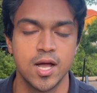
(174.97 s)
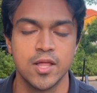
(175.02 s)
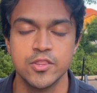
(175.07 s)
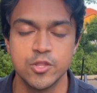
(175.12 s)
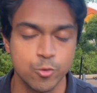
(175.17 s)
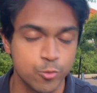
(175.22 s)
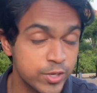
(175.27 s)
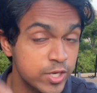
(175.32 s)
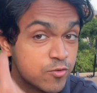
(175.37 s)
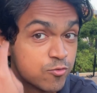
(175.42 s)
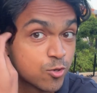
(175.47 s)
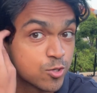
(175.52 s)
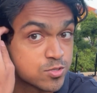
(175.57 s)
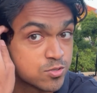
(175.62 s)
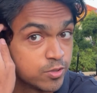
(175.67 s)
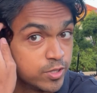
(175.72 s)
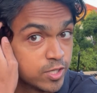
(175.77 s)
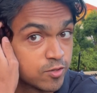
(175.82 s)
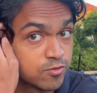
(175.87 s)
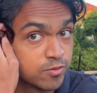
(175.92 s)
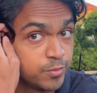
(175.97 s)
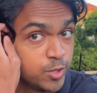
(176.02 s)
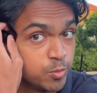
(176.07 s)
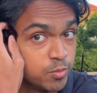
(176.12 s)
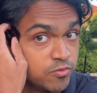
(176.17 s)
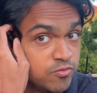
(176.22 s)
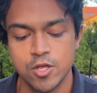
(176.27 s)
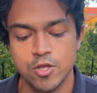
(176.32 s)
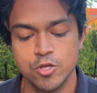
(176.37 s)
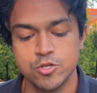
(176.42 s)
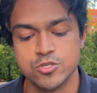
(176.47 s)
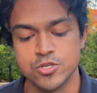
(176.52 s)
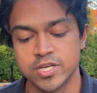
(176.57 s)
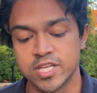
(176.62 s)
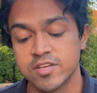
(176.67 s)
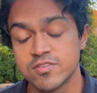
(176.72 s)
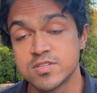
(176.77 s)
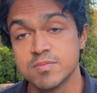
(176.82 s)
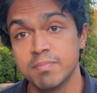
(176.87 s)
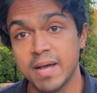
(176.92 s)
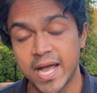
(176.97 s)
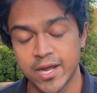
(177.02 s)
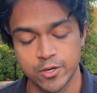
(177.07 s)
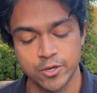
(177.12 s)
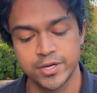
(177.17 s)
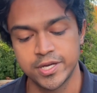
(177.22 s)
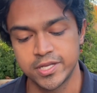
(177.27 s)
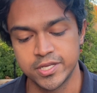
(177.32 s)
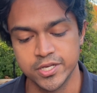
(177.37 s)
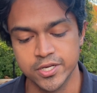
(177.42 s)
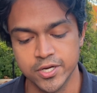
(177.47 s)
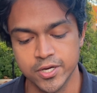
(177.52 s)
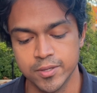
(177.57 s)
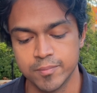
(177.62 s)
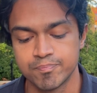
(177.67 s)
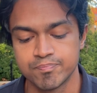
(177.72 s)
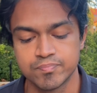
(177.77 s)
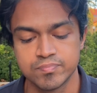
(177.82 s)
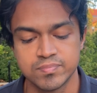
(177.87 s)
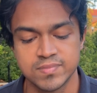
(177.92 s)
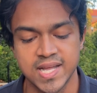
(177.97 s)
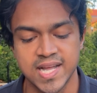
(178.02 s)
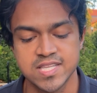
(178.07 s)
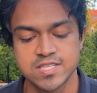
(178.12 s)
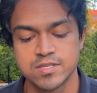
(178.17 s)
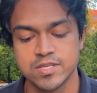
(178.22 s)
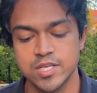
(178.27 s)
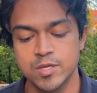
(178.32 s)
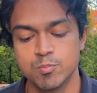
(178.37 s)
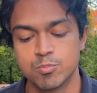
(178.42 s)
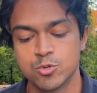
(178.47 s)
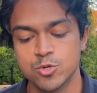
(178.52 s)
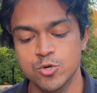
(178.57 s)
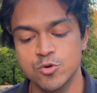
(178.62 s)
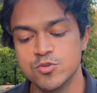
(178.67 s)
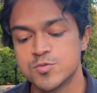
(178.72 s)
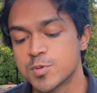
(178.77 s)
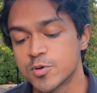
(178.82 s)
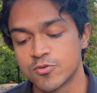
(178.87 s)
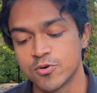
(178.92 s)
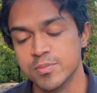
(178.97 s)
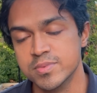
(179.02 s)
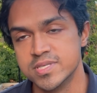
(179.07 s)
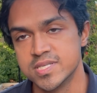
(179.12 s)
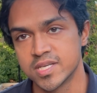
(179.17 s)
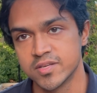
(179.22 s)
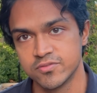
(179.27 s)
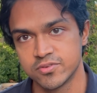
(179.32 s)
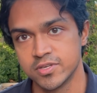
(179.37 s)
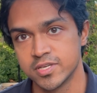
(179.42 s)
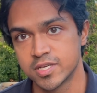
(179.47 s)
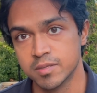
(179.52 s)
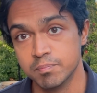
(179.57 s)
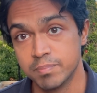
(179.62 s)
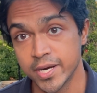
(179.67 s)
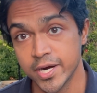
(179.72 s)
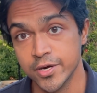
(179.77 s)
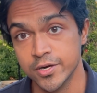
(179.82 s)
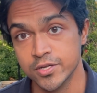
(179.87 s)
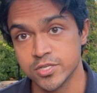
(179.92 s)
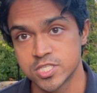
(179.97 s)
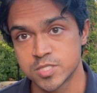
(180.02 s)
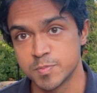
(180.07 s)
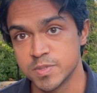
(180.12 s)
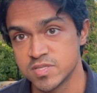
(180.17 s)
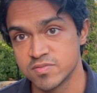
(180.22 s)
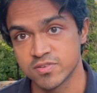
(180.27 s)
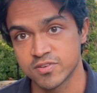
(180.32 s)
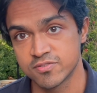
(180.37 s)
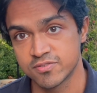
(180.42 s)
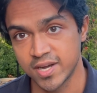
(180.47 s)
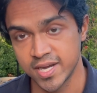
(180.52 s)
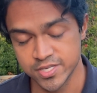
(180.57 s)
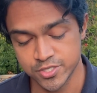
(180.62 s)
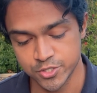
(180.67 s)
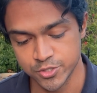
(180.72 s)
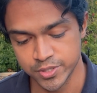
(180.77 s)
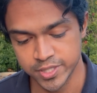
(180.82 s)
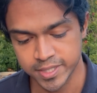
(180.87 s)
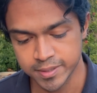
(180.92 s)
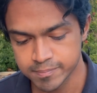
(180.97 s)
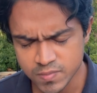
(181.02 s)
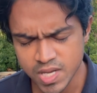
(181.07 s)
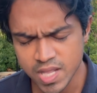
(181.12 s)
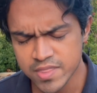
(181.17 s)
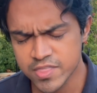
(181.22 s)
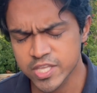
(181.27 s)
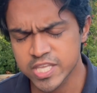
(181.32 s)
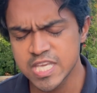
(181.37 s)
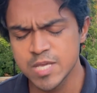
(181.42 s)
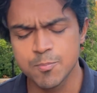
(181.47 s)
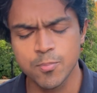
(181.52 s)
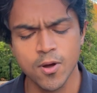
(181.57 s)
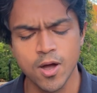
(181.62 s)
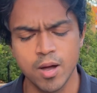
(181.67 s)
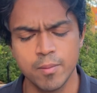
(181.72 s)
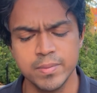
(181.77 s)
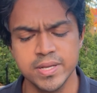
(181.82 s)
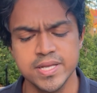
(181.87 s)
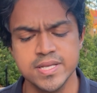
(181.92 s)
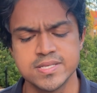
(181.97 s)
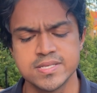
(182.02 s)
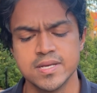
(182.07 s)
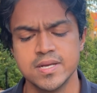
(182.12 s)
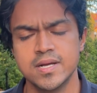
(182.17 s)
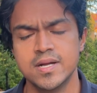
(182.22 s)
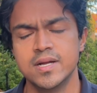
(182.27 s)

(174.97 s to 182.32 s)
the reinforcement learning from humans. So to give some background here, that improves performance significantly compared to specific fine-tuning. And the key problem is